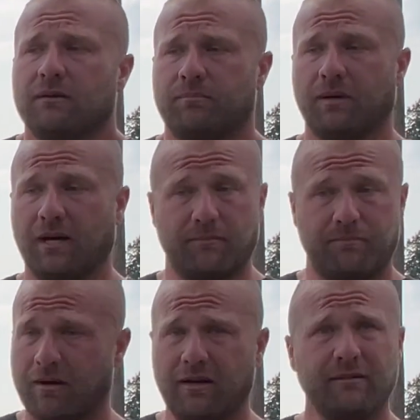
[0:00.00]

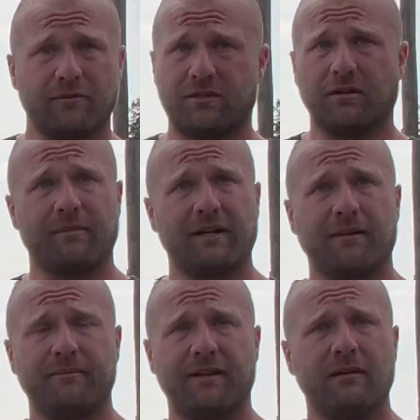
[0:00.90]
but we took it back
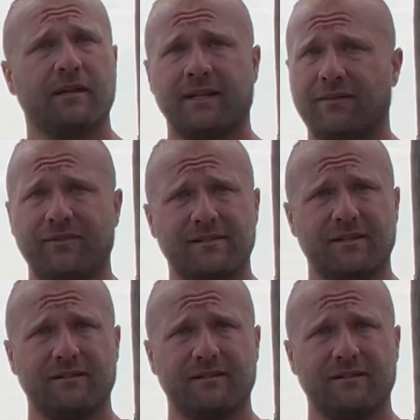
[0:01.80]
up there and they fixed it.